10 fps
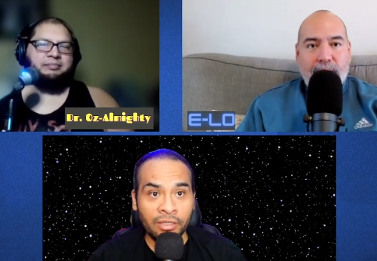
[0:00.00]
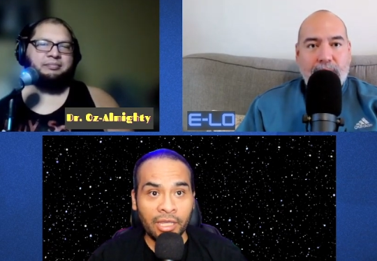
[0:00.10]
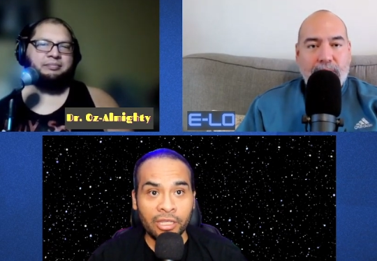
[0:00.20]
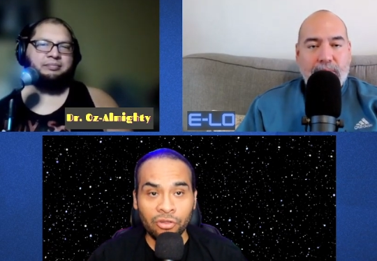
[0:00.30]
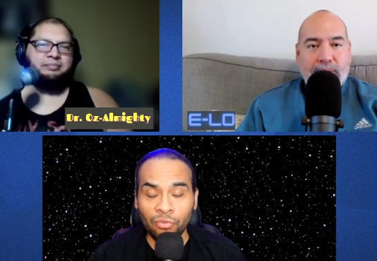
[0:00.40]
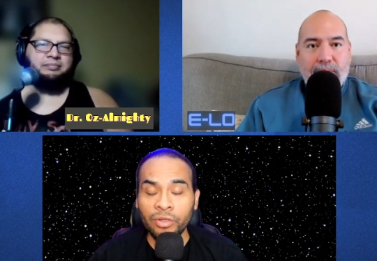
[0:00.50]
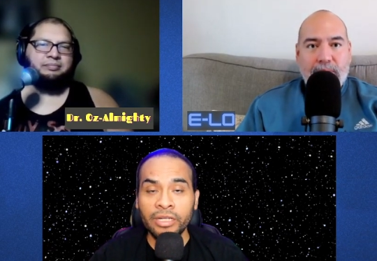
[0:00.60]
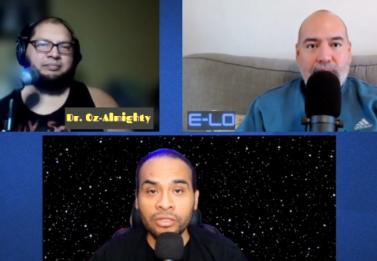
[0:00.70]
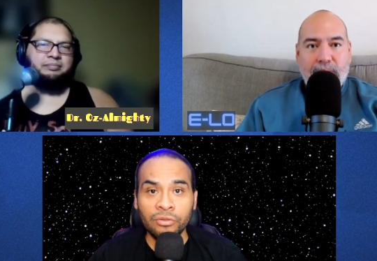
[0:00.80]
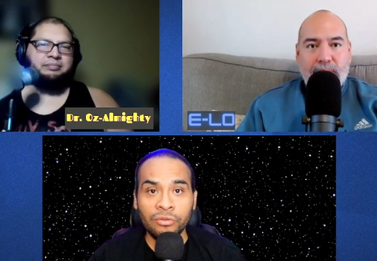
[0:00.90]
Speaker 1: and you
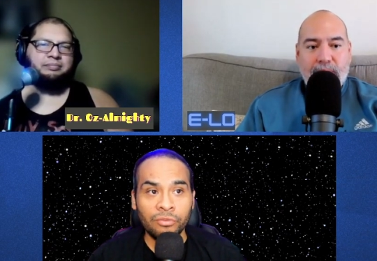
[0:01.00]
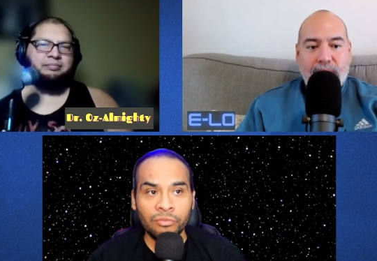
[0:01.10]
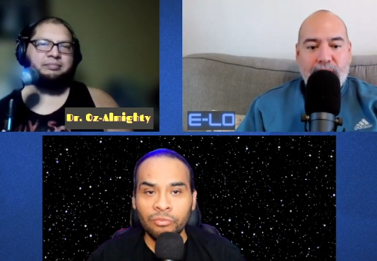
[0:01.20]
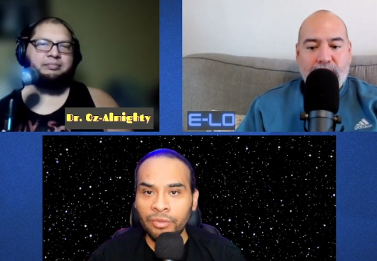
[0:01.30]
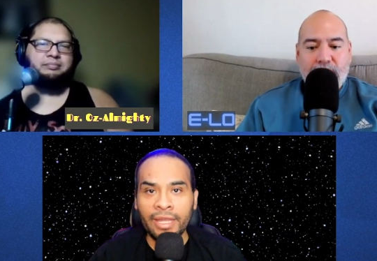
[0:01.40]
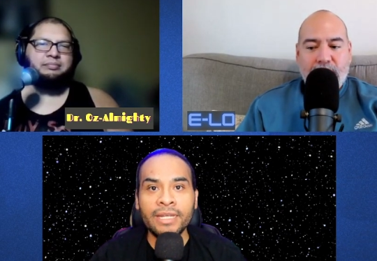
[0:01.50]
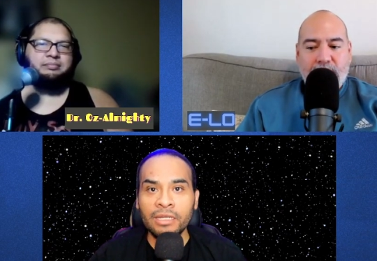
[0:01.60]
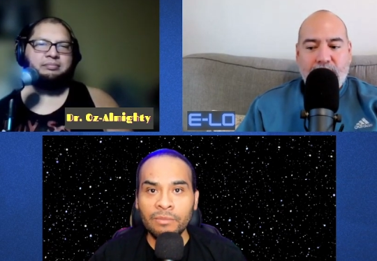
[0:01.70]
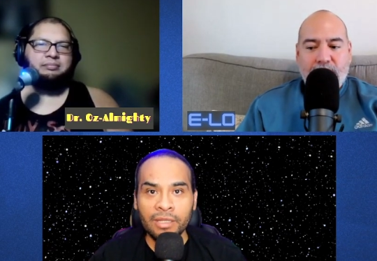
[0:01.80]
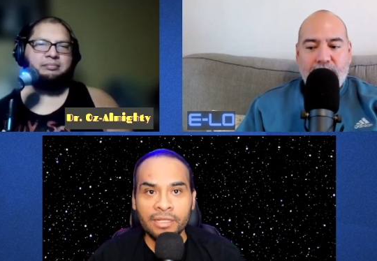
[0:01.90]
really do
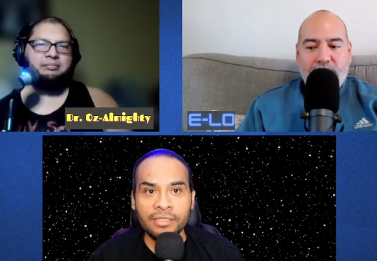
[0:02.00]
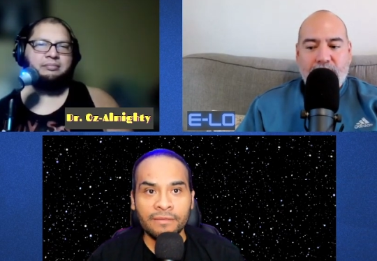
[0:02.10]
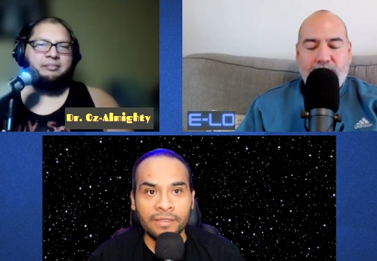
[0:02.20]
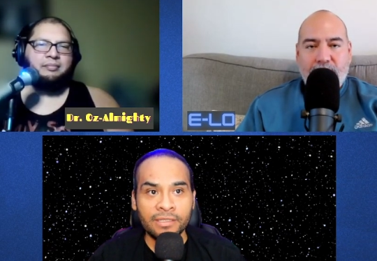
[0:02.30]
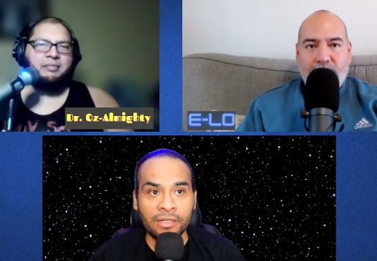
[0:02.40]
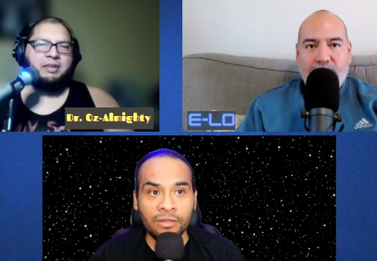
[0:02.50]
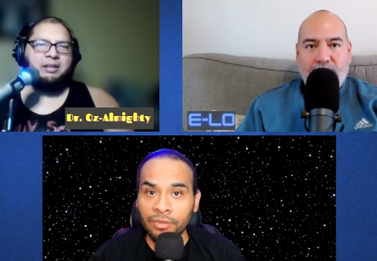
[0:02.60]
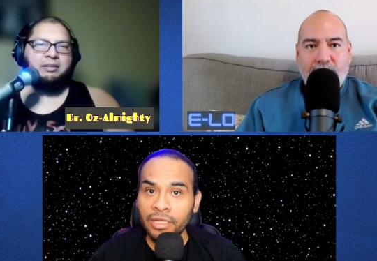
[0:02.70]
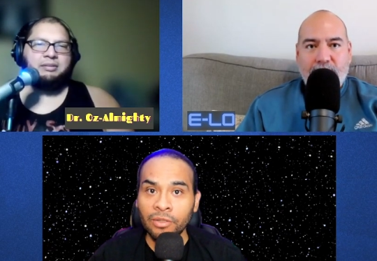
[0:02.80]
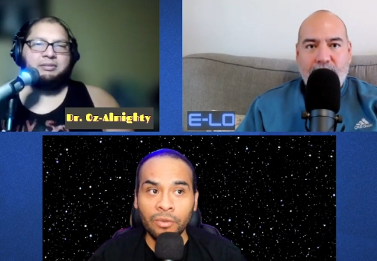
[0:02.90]
90 minutes of this and it
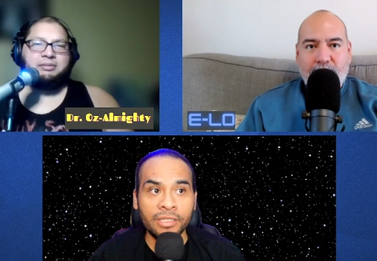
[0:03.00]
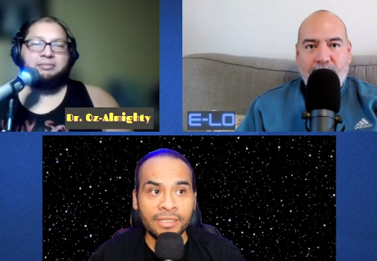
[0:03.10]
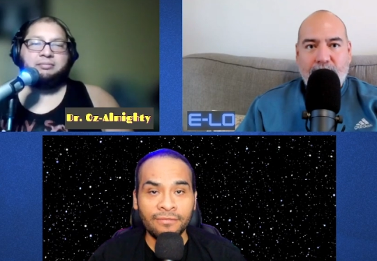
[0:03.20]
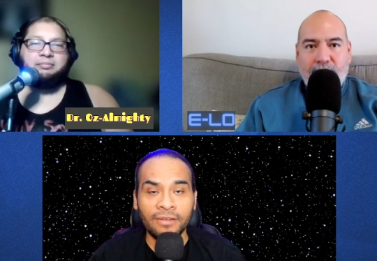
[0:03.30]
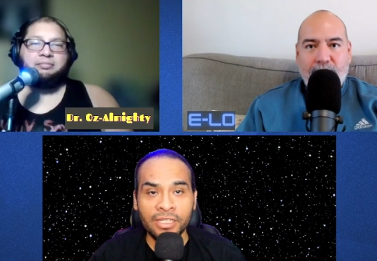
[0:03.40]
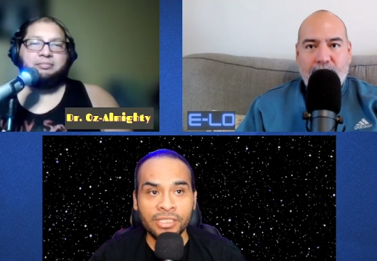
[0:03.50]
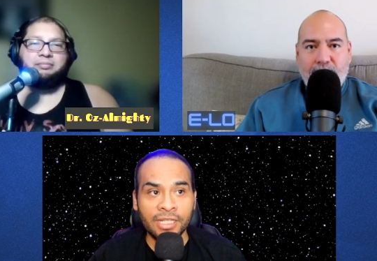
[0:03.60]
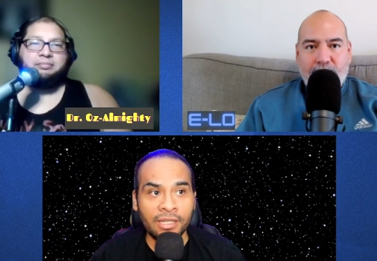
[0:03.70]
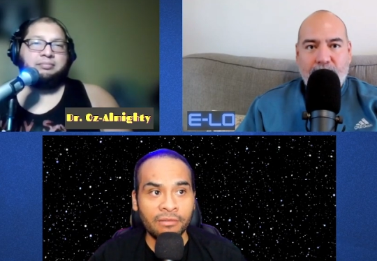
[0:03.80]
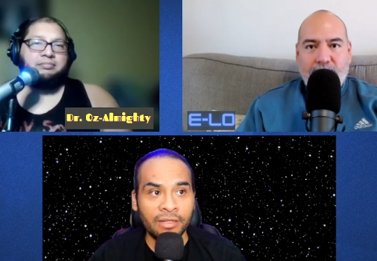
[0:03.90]
really works they fleshed
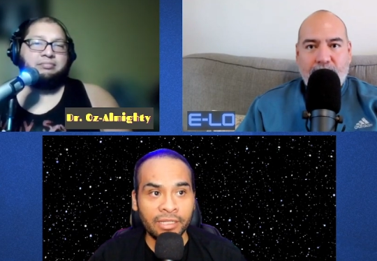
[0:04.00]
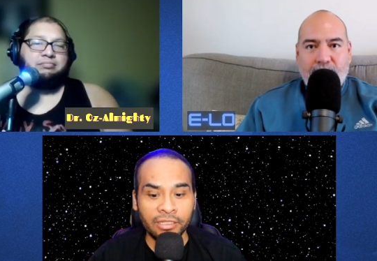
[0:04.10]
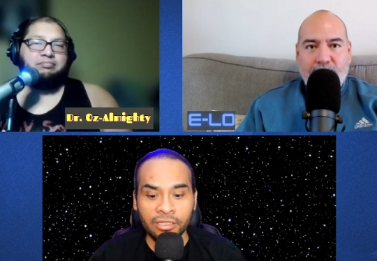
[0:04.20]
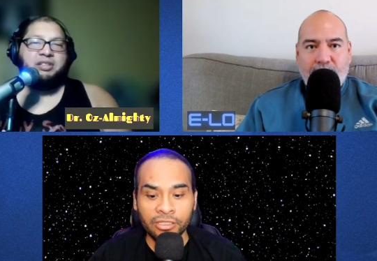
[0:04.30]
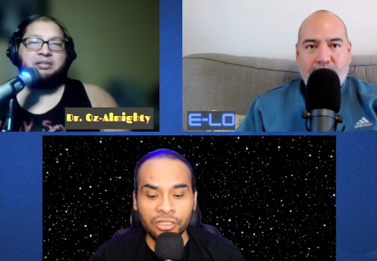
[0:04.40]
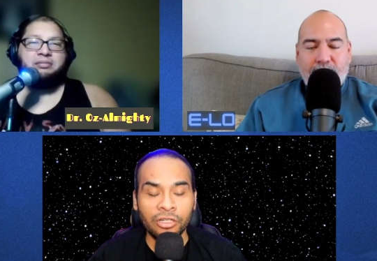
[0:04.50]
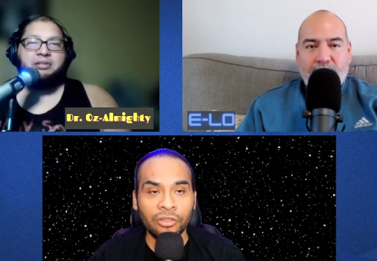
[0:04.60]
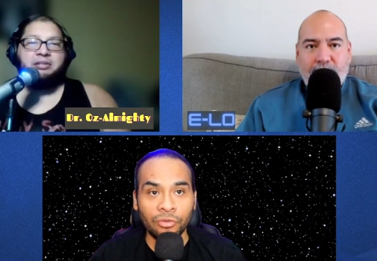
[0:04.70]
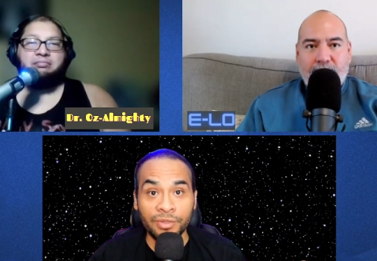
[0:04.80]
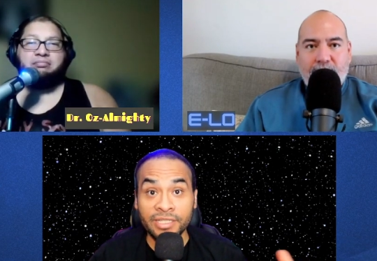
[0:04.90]
out like a good chunk
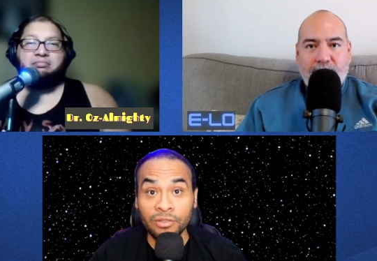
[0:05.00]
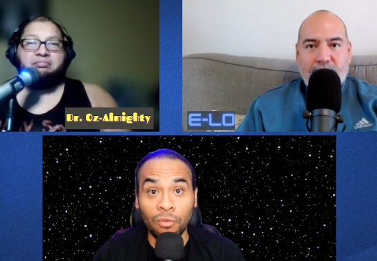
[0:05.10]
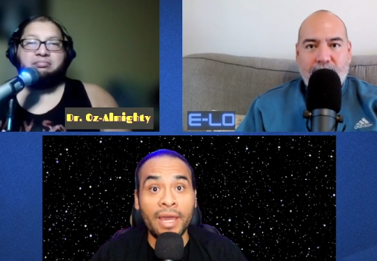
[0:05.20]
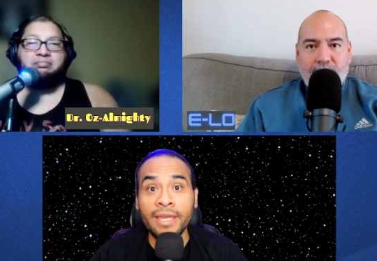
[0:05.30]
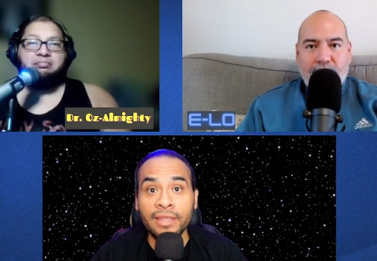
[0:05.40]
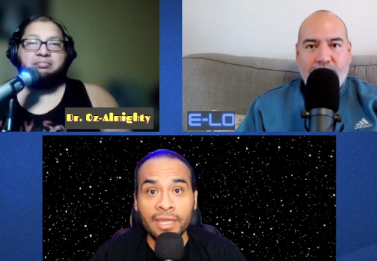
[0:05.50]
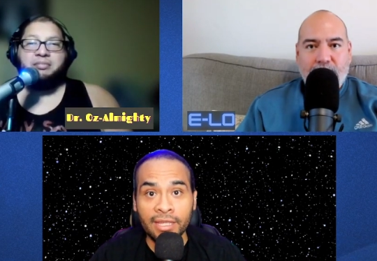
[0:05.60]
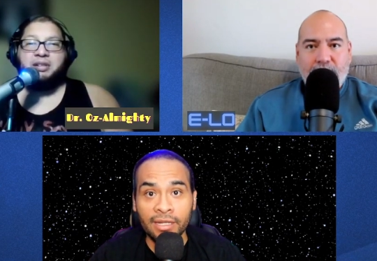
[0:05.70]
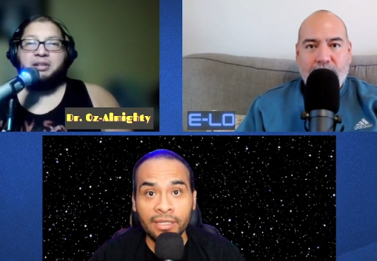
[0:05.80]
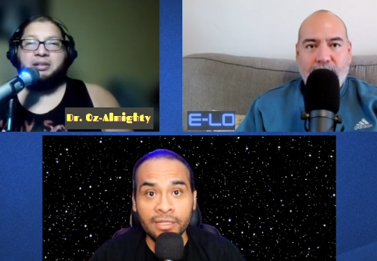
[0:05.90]
of the reason why the
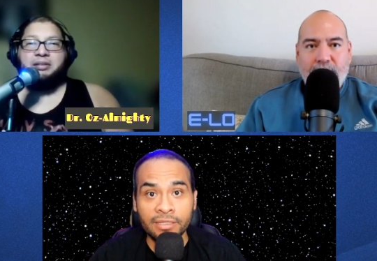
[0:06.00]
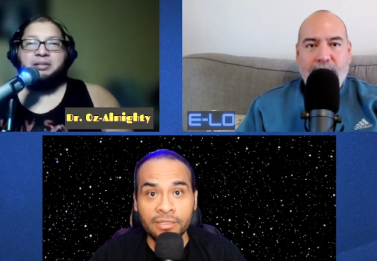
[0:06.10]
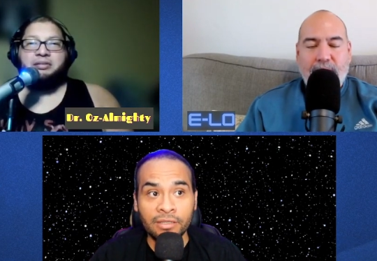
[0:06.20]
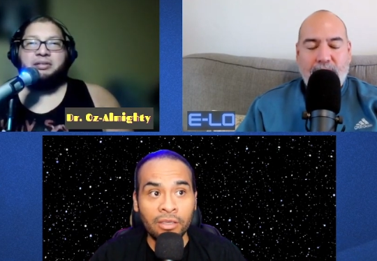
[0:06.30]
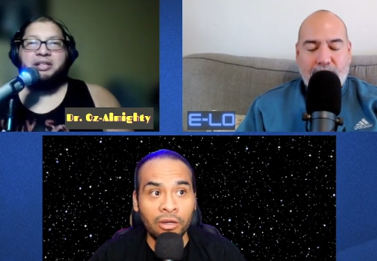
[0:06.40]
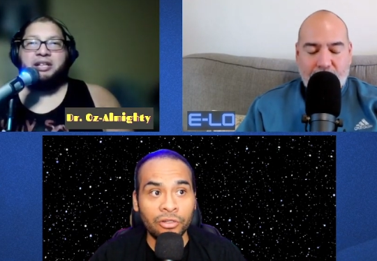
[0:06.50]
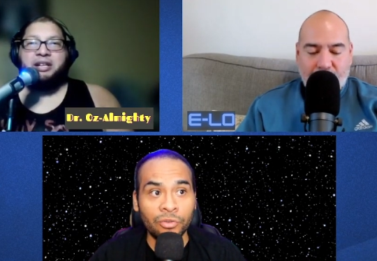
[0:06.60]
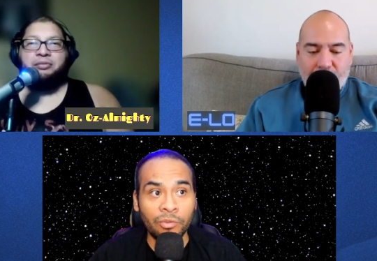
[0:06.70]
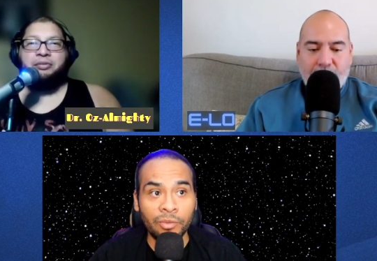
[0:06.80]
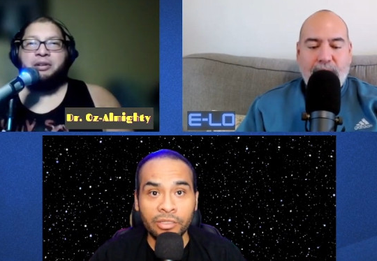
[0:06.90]
aliens they did
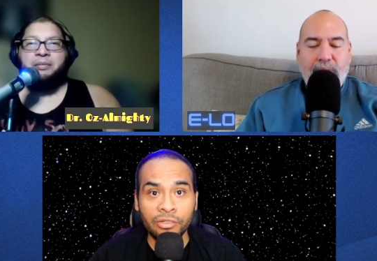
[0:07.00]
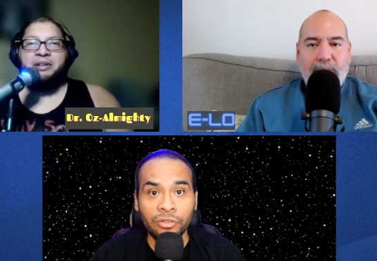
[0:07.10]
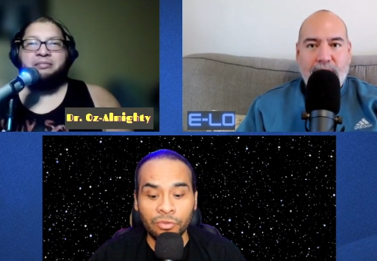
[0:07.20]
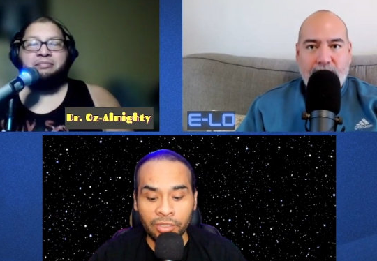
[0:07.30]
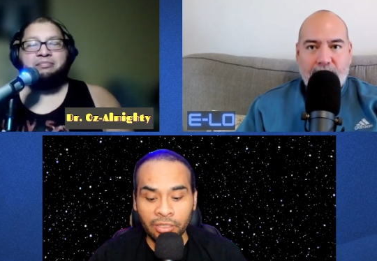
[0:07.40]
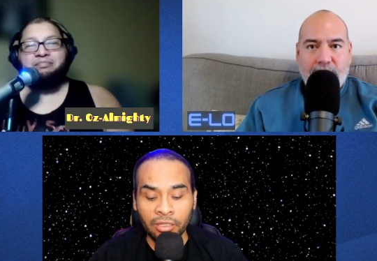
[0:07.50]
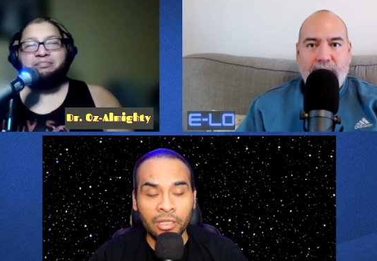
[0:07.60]
that running man doing,